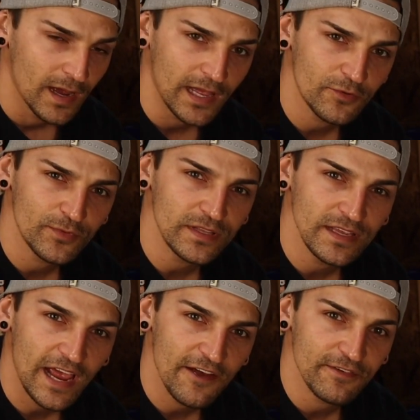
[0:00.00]
I don't really
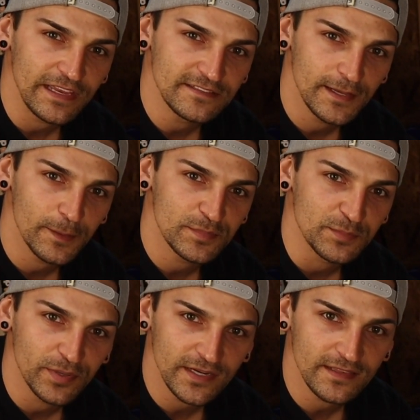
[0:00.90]
have a tip to
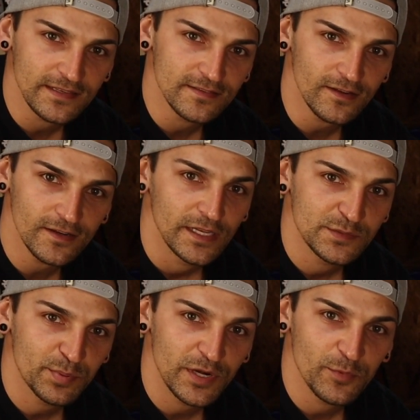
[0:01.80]
putting these on. It's
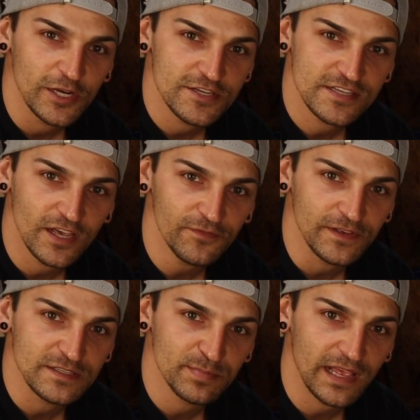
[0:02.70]
pretty much
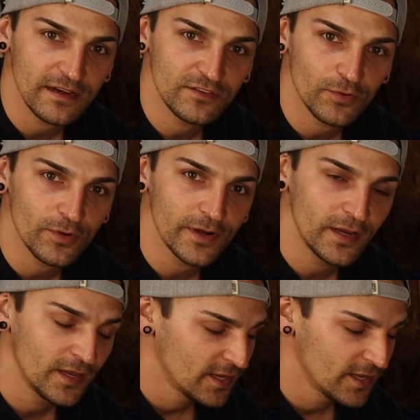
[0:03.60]
self-explanatory.